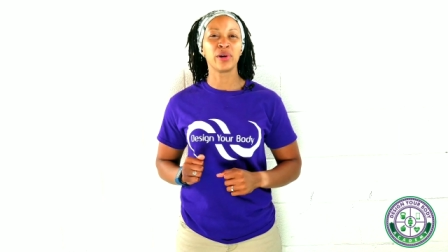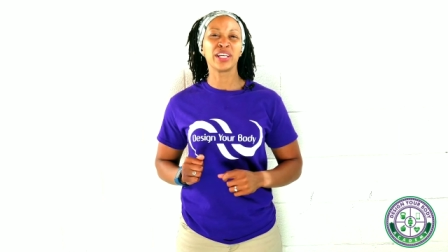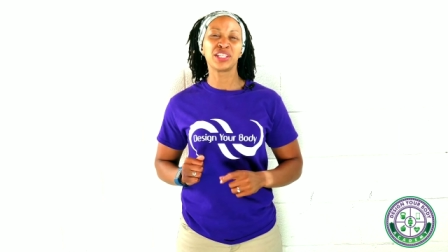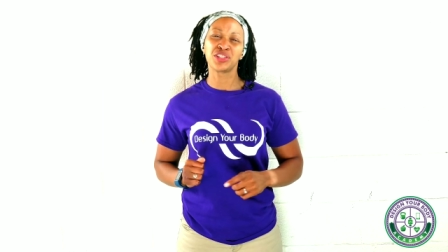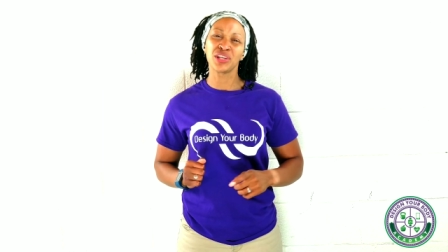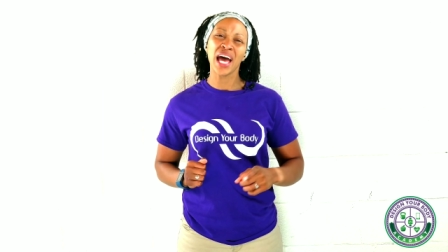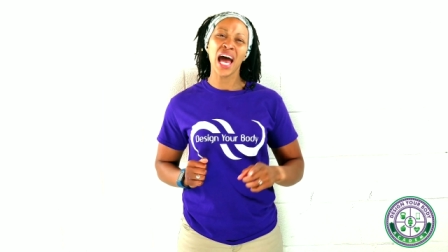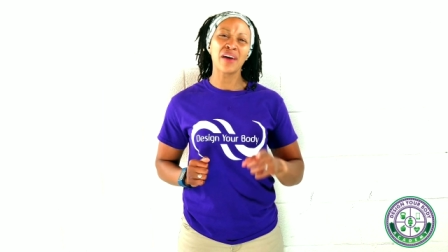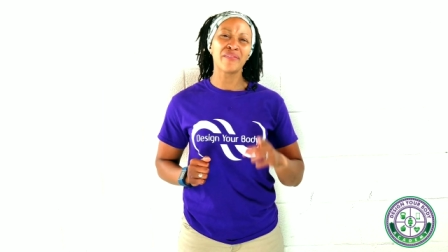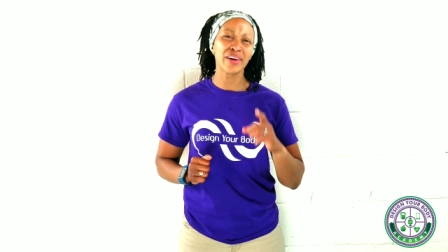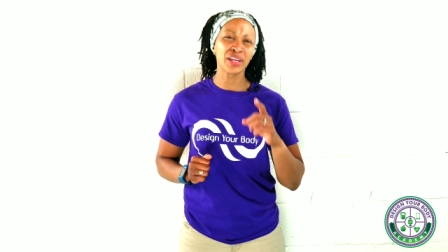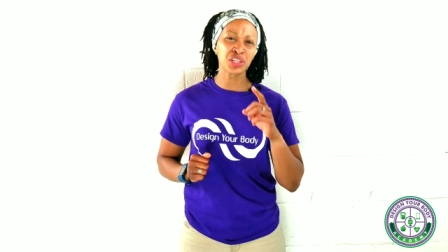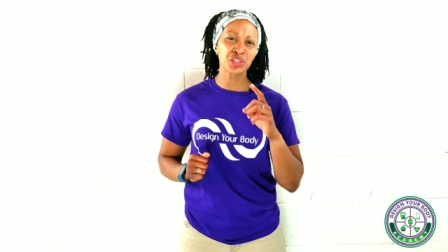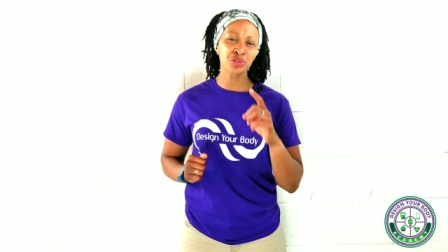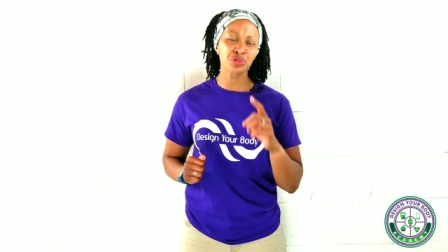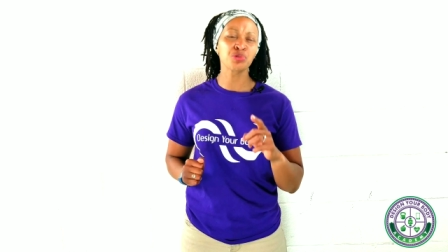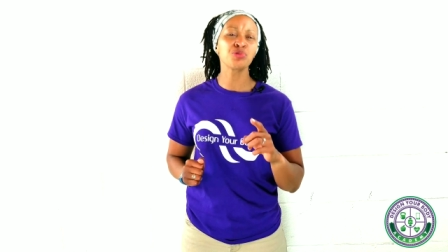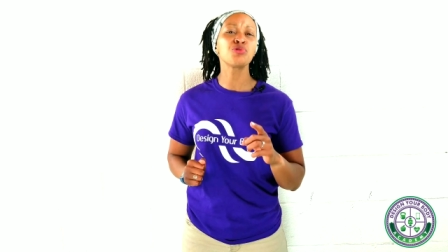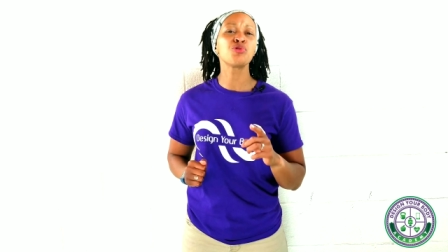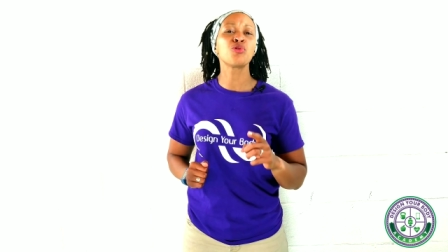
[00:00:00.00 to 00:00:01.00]
is to have a
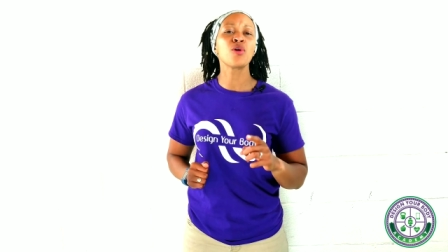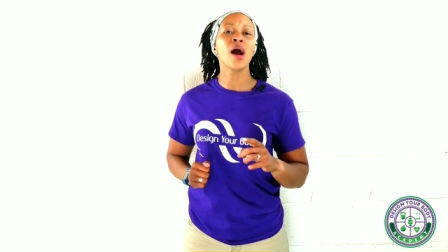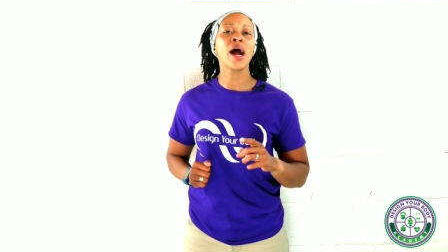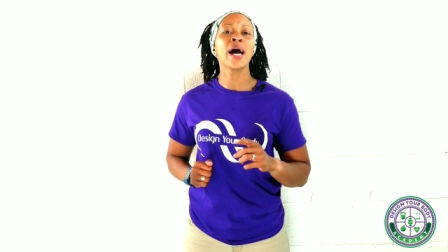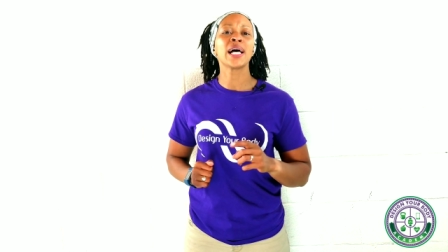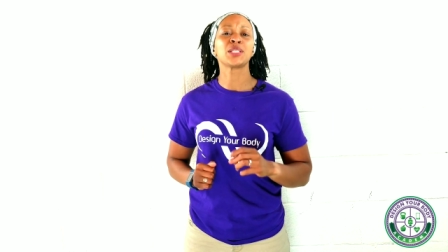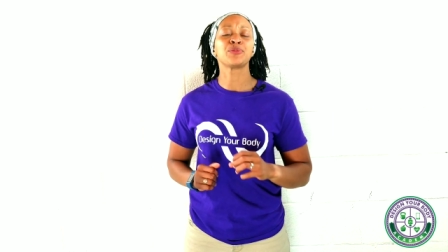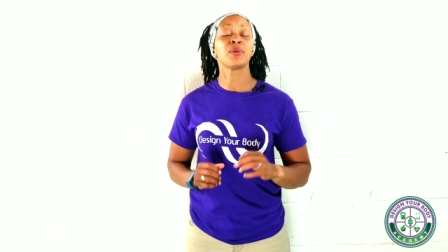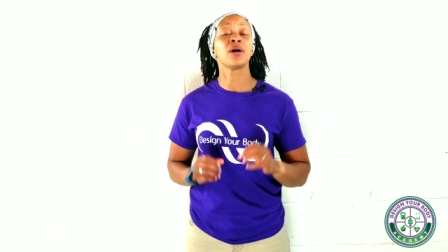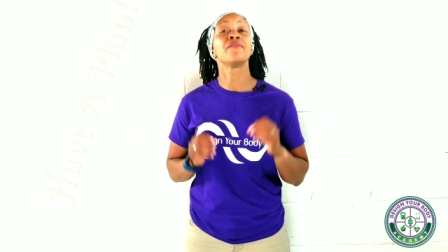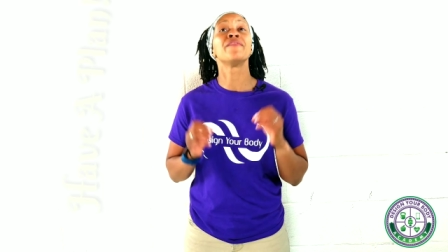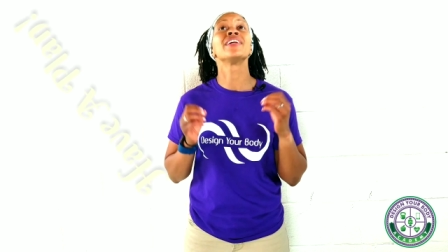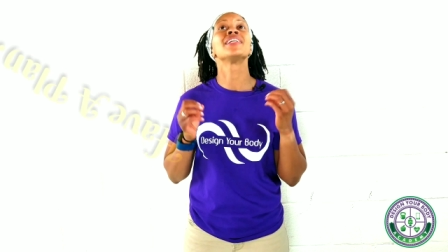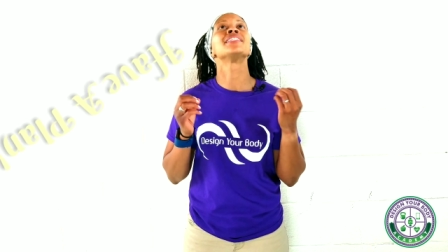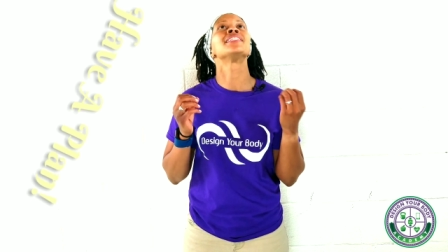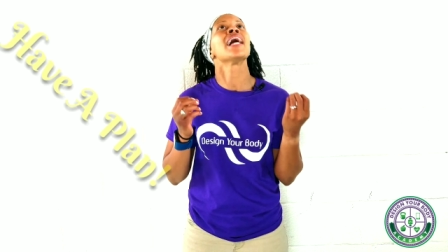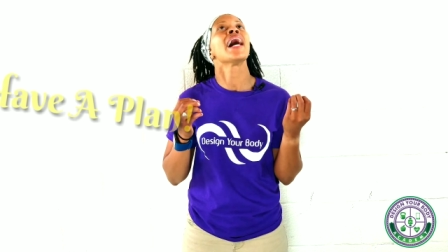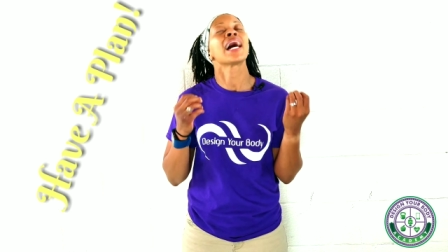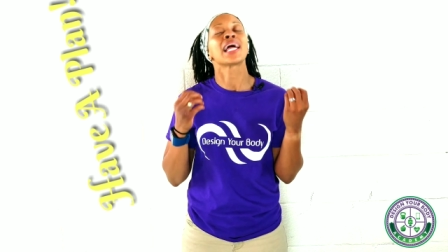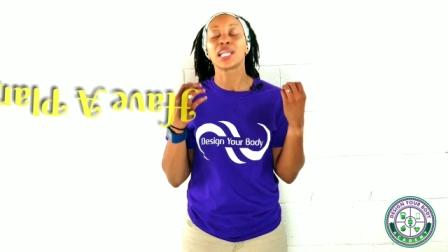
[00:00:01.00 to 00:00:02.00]
true grasp of
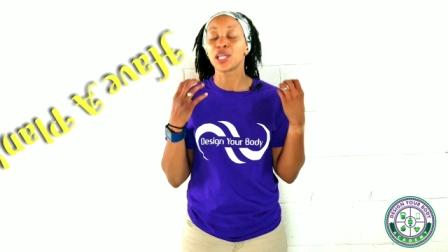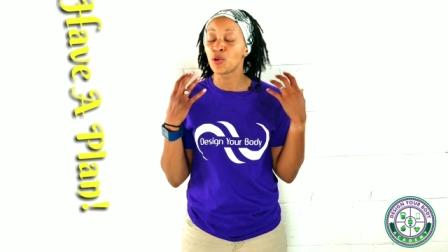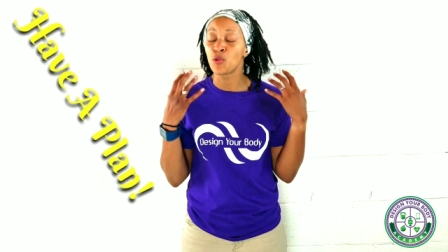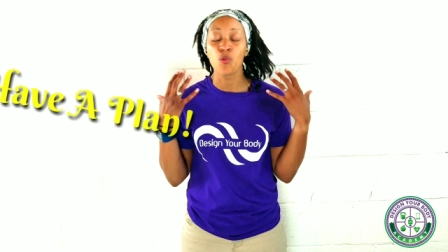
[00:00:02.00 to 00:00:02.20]
exactly